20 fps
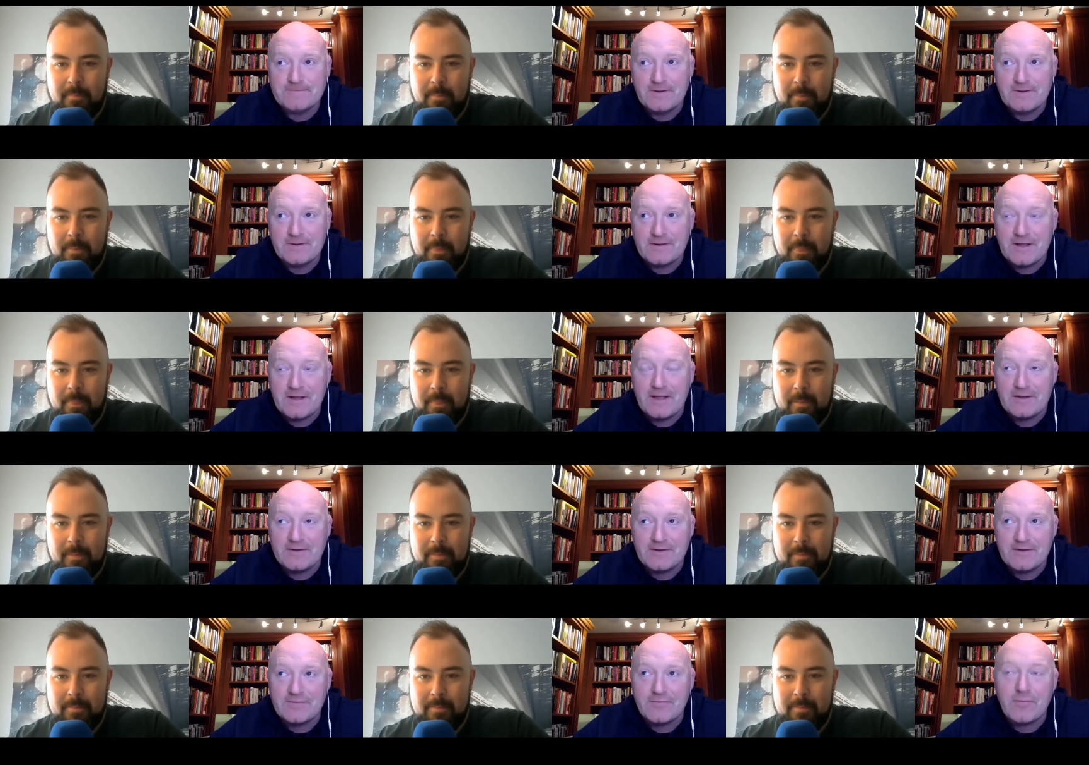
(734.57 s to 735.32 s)

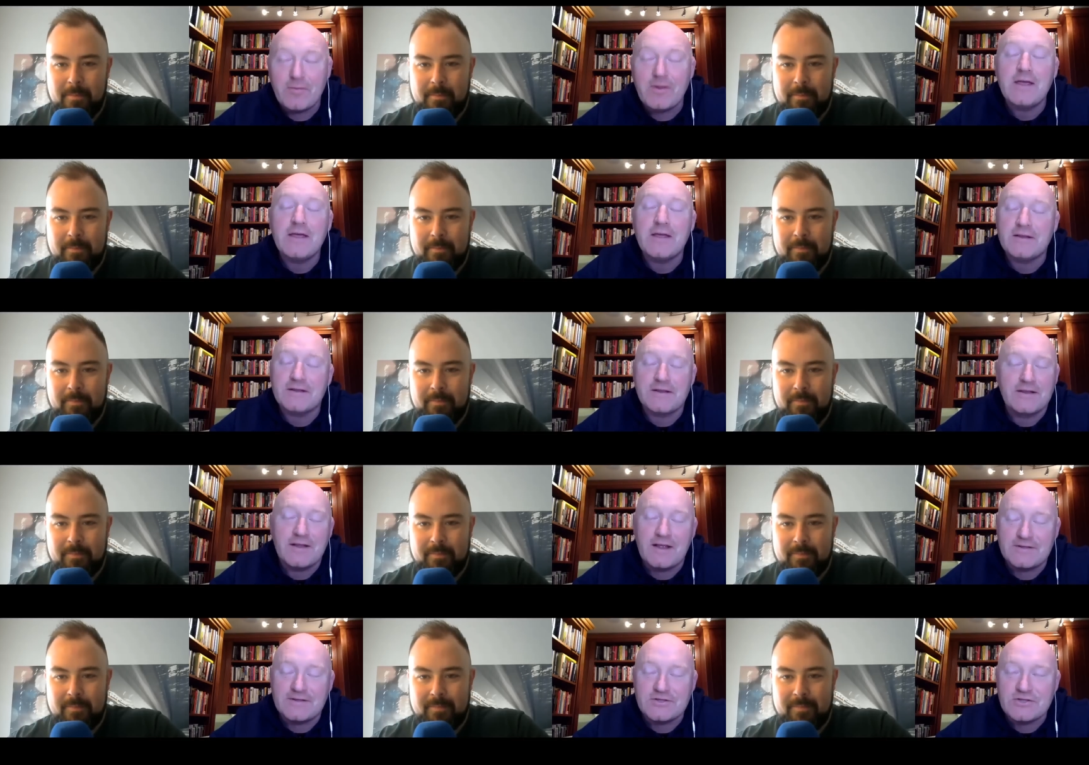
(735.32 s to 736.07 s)
Speaker 1: yeah, it, for me,
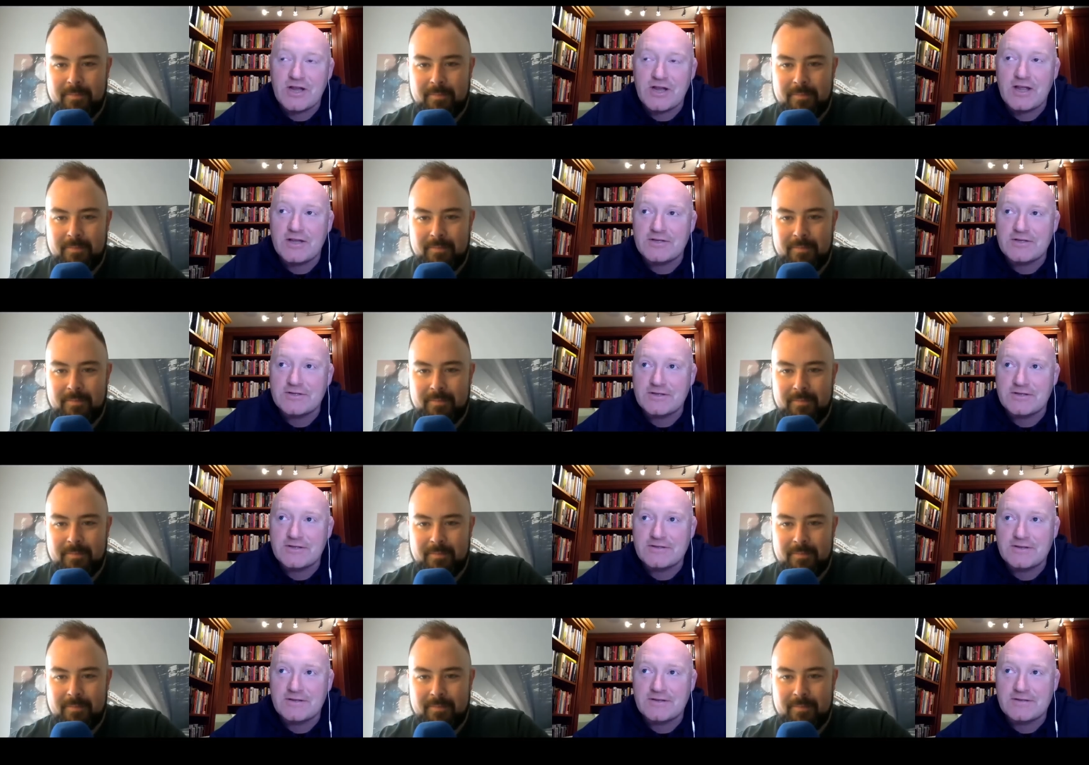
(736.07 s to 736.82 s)
it, it hasn't changed.
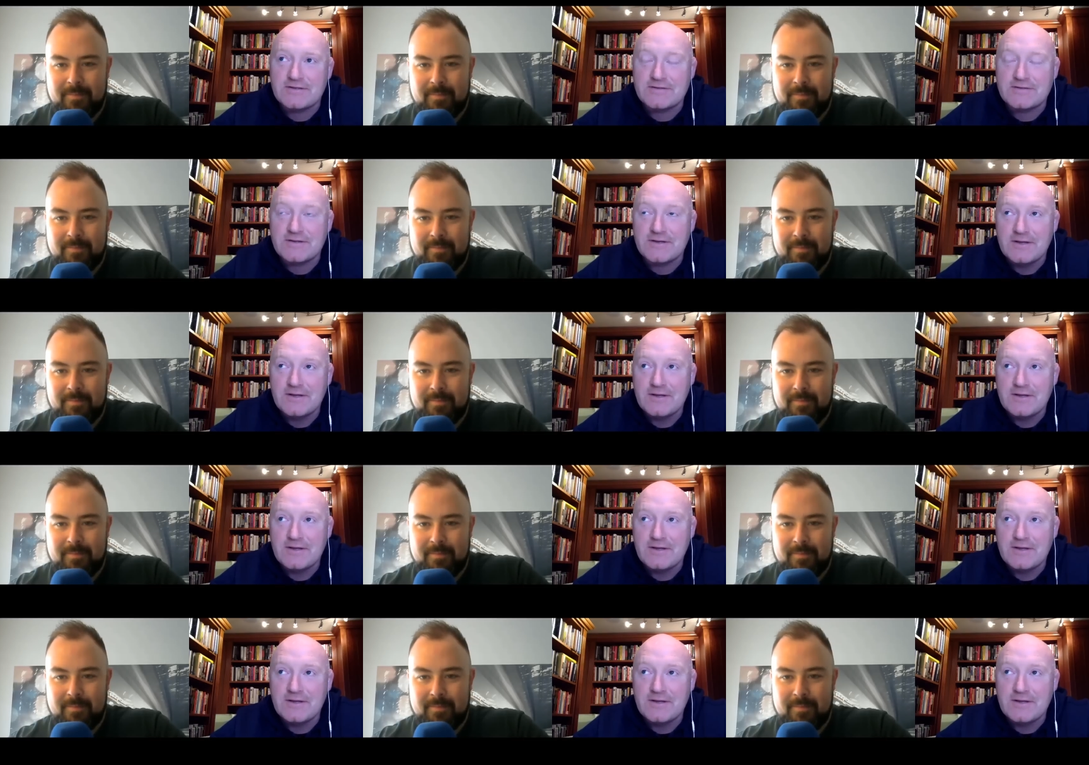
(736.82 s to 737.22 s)
It's it's